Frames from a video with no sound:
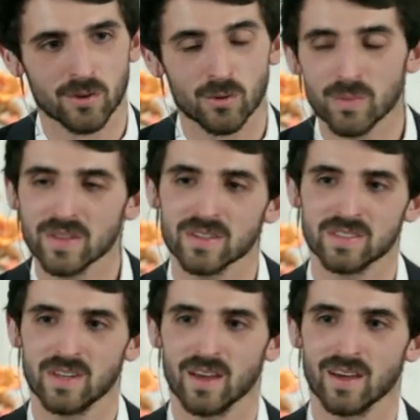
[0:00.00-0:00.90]
you'll make
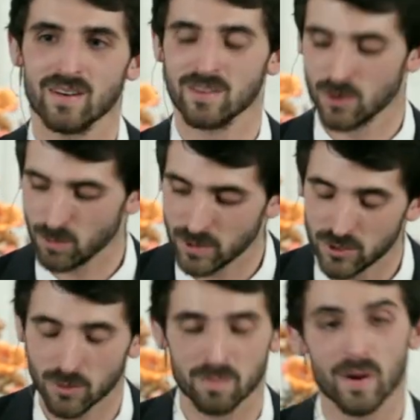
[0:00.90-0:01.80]
the stand to
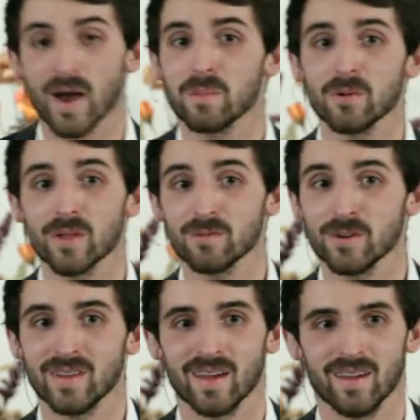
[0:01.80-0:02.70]
read your Bible
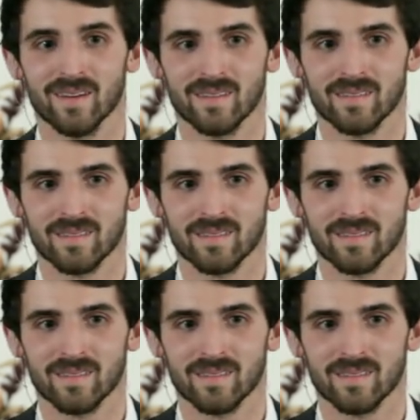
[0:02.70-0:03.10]
every day